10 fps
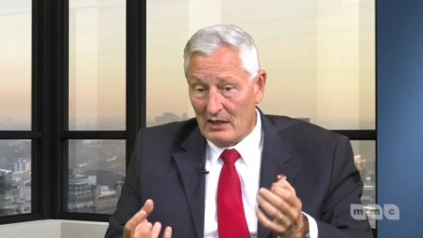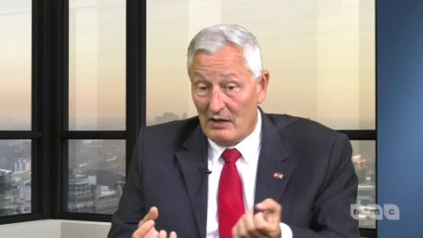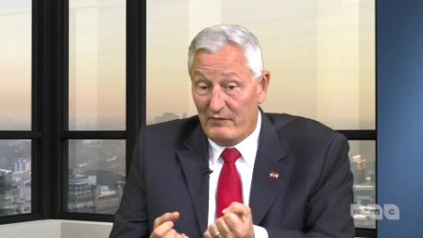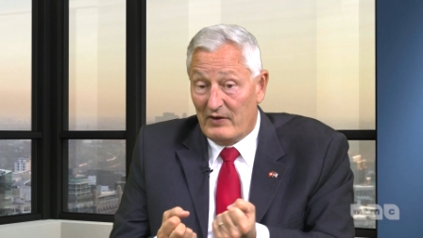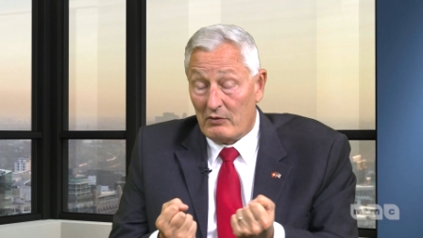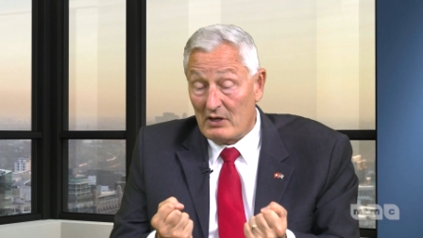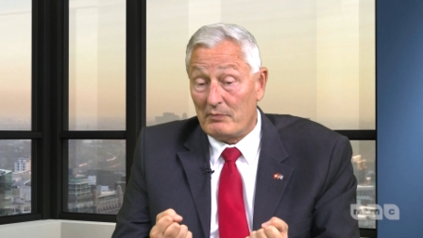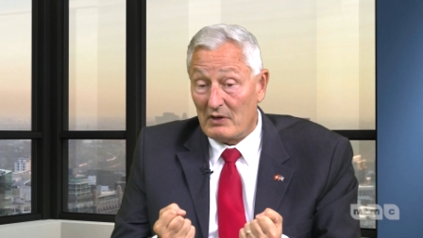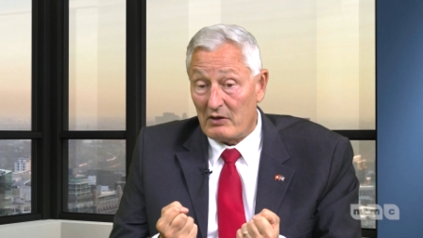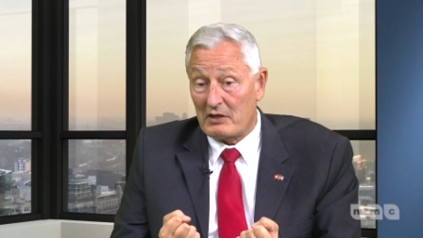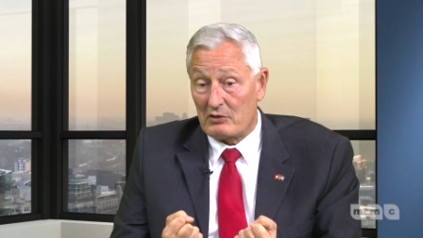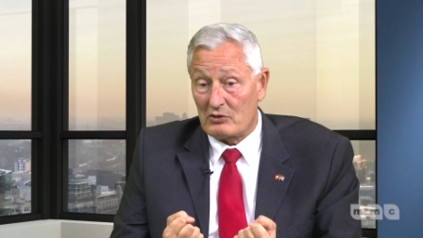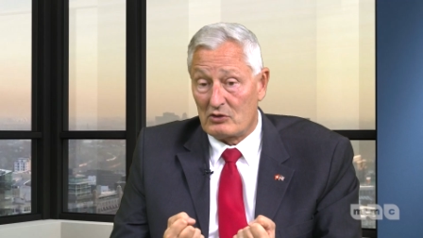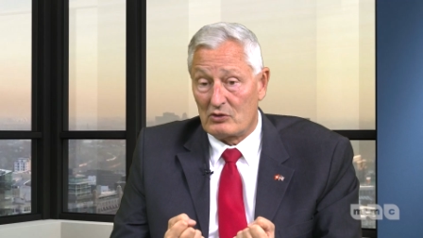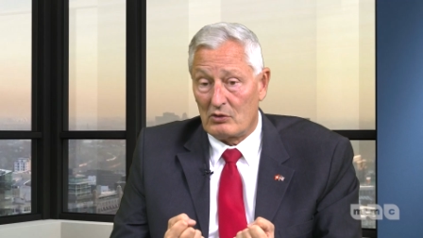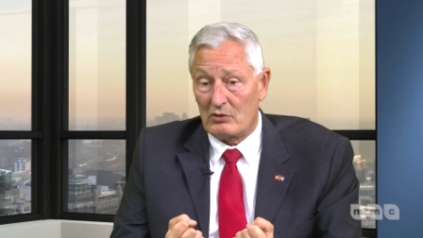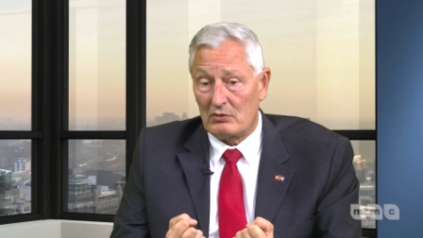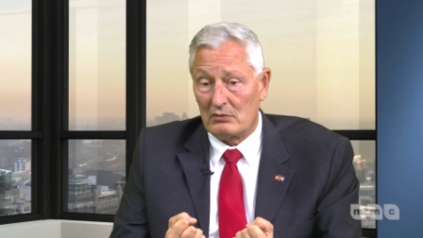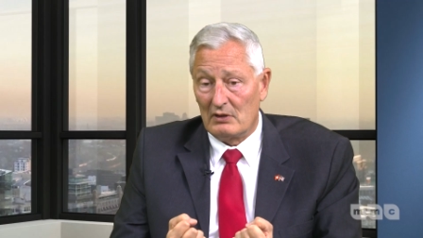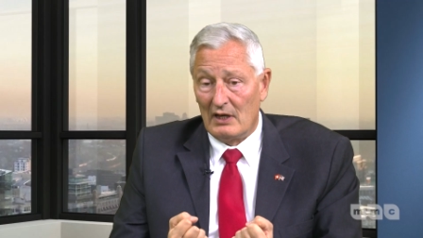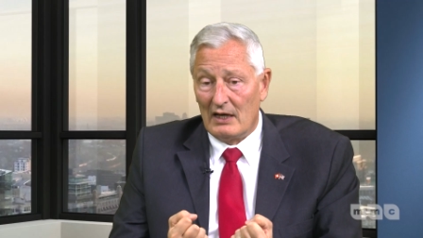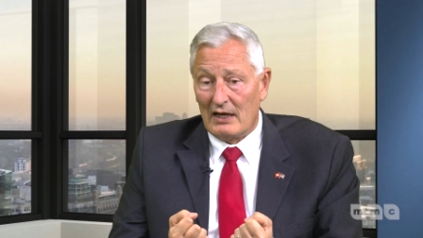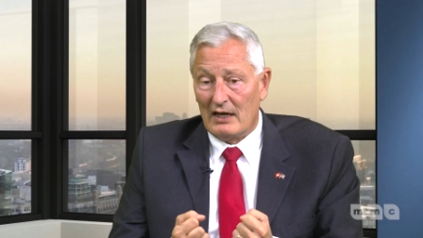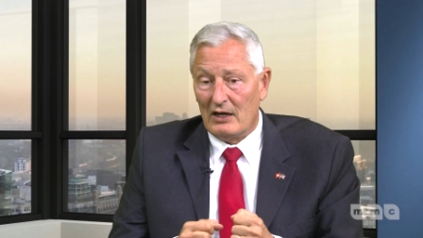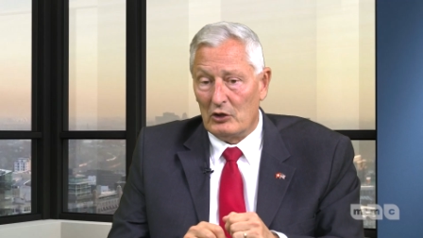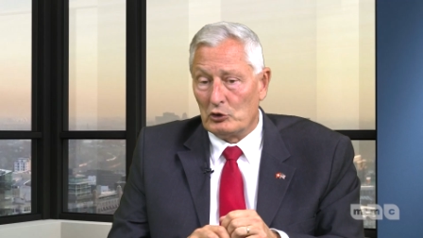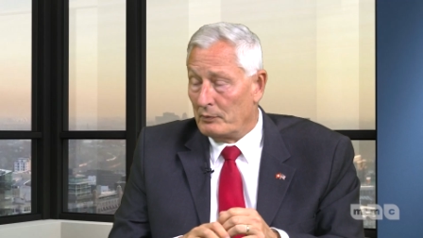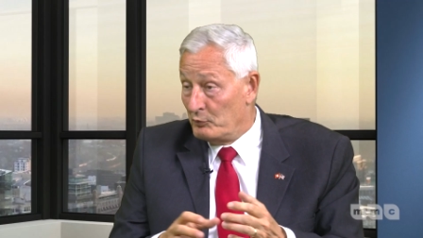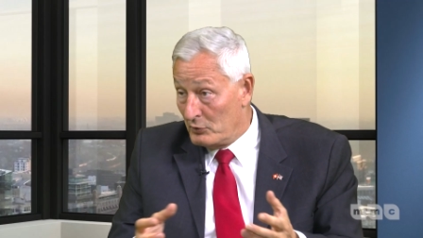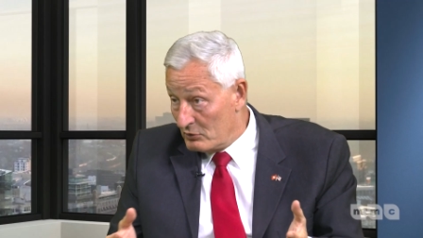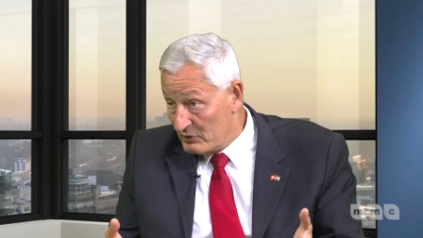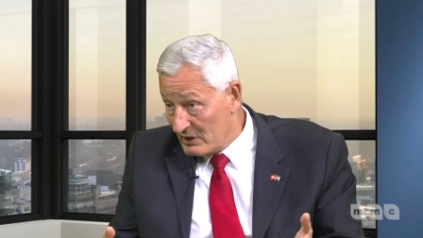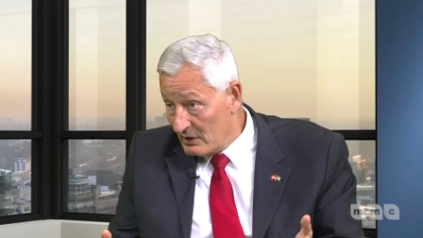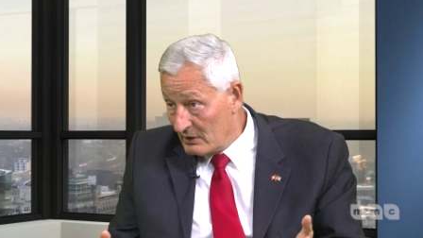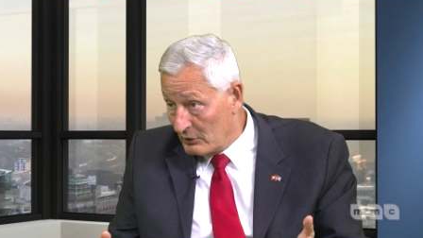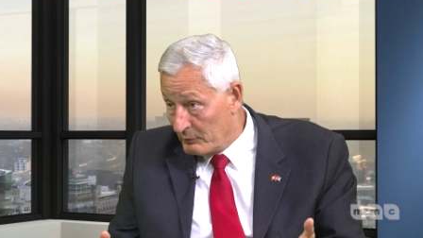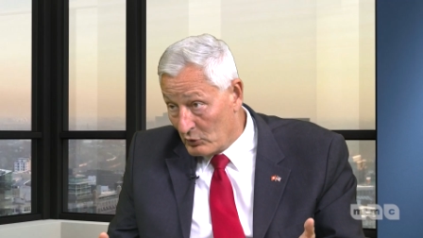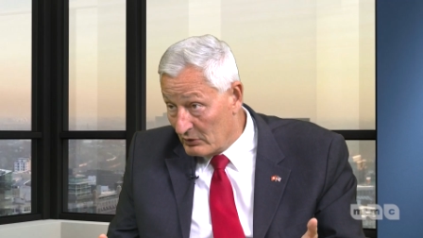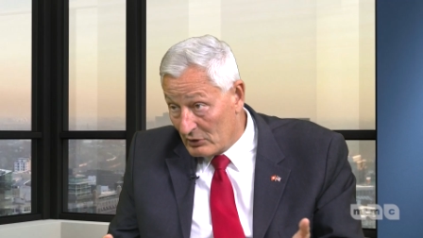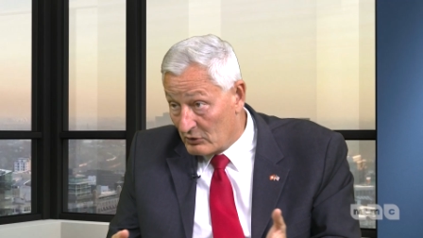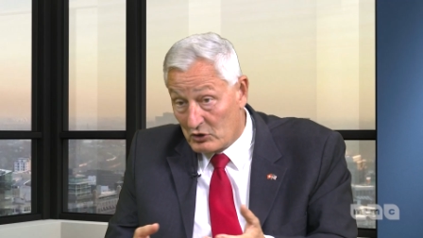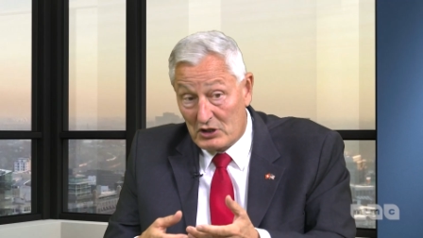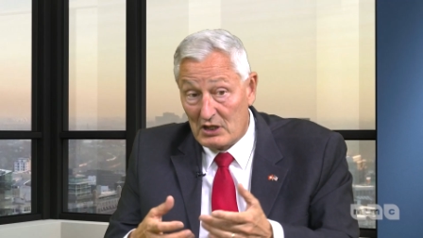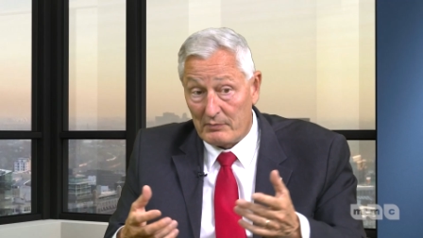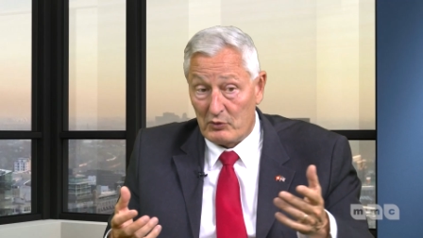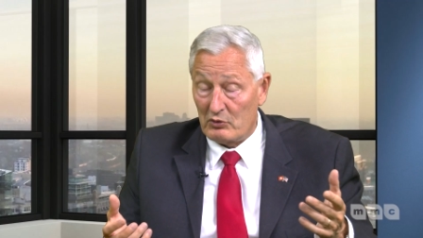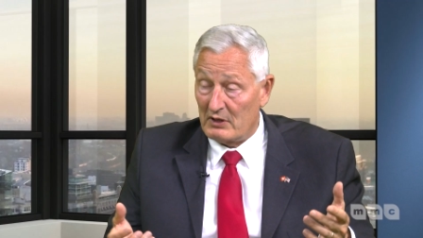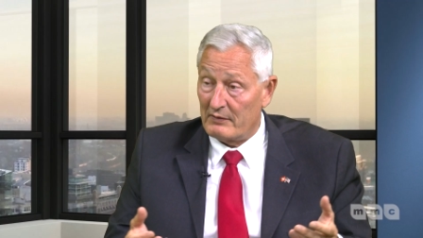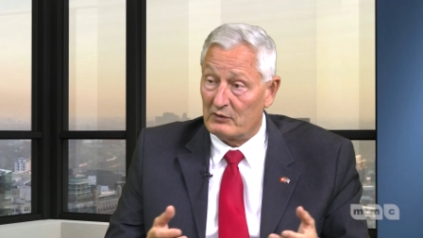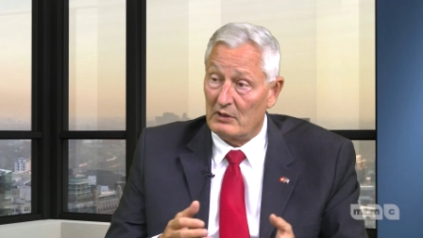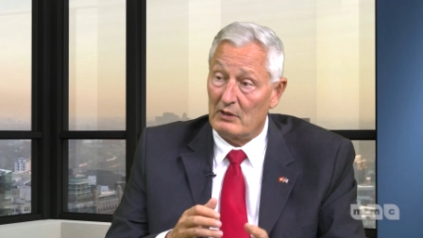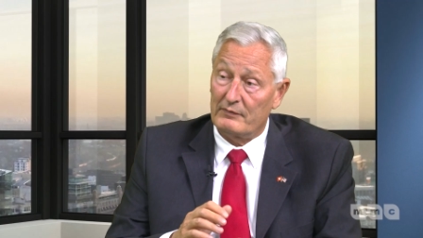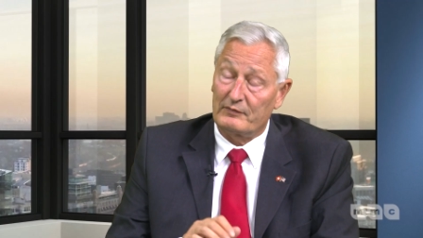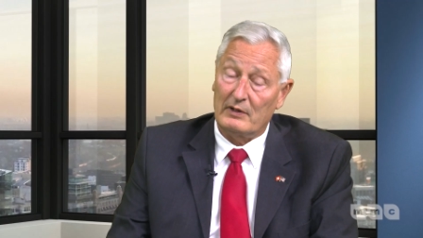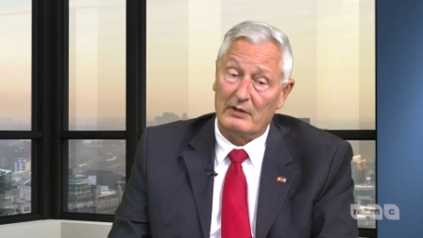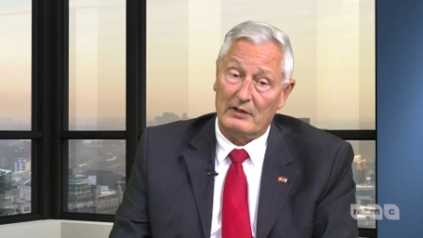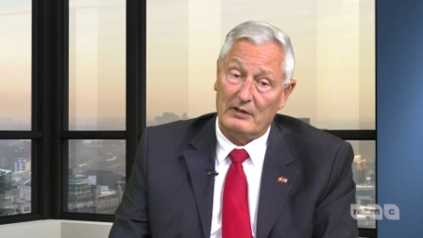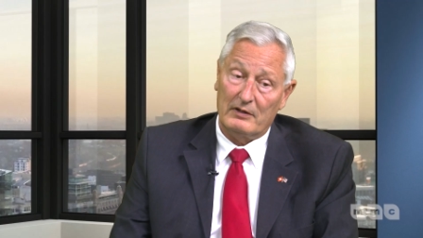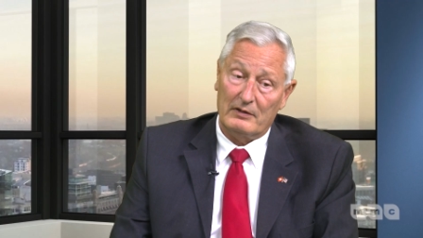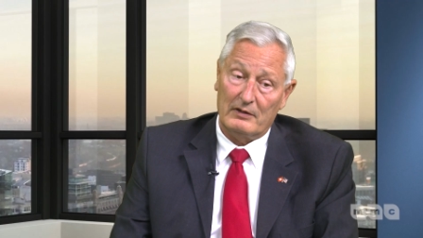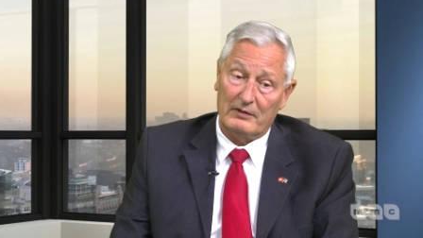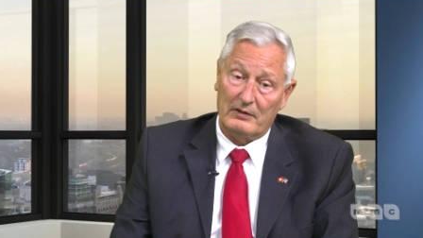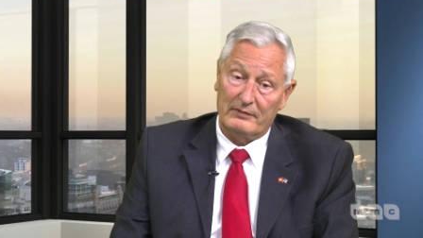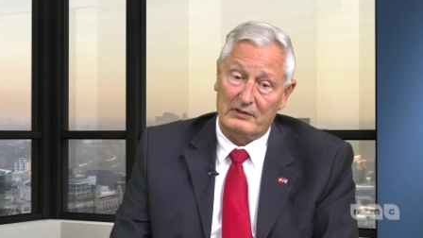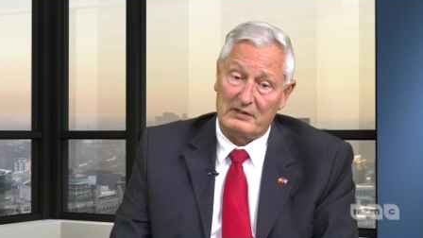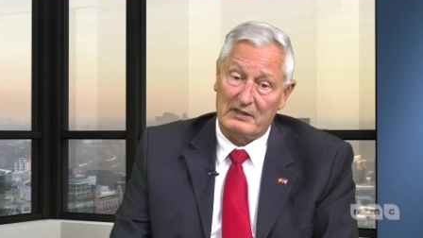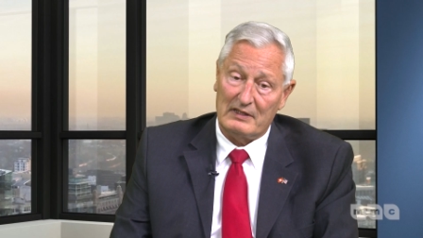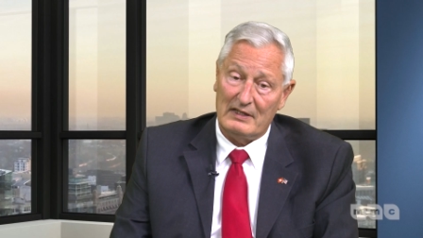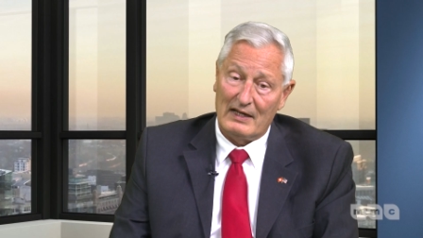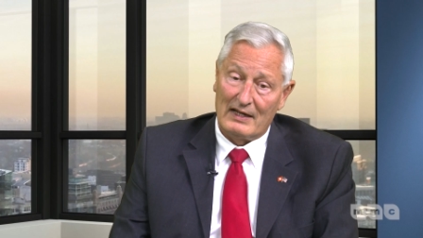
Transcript: a very American soul, the sheer beauty of the city.